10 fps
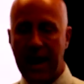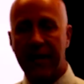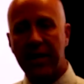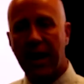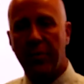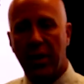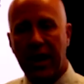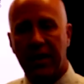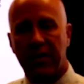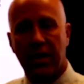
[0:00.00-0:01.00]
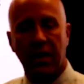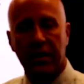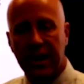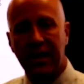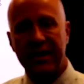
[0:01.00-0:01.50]
Hey, I've got a book out
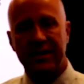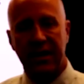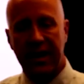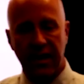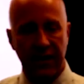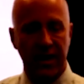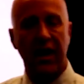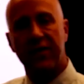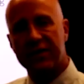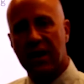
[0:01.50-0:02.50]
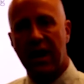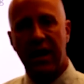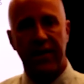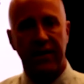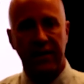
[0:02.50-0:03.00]
there called Unleash the Leader that covers a
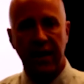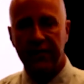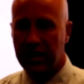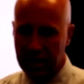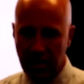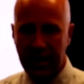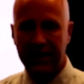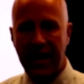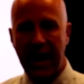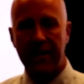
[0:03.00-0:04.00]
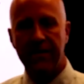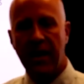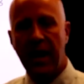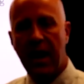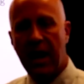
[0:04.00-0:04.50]
lot of this stuff. You can look at that,